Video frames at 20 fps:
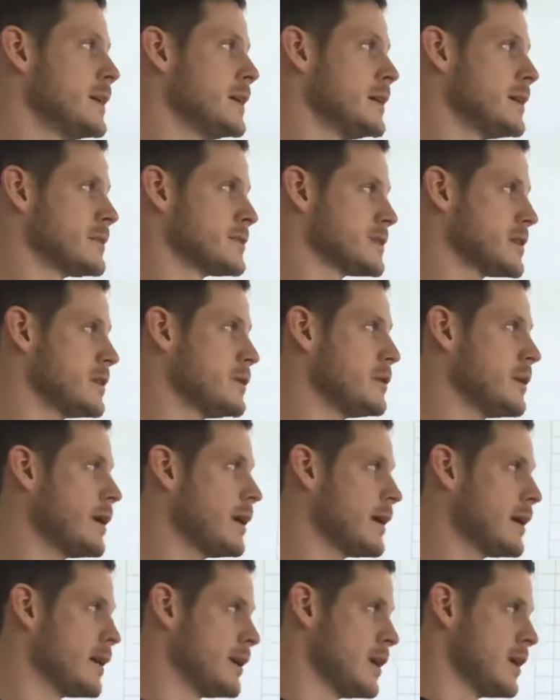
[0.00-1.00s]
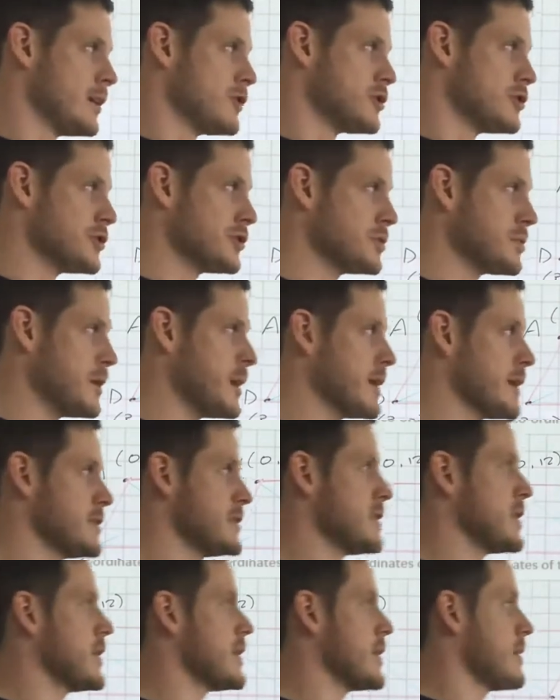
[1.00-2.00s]
So, just because you
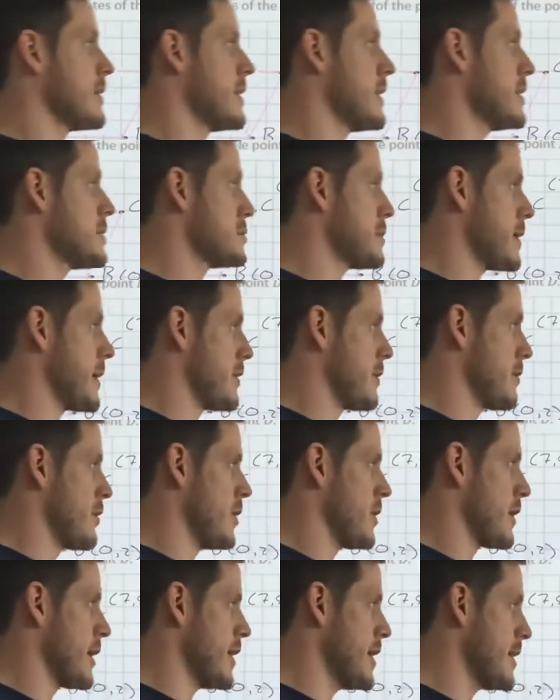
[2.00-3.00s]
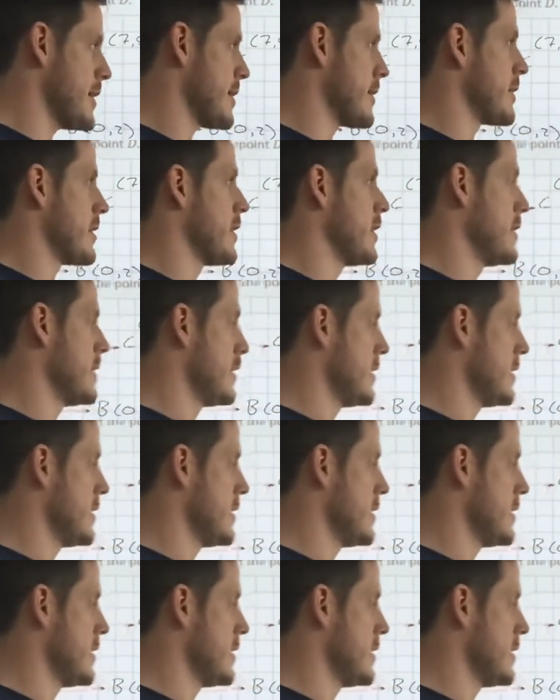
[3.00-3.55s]
got this part wrong here,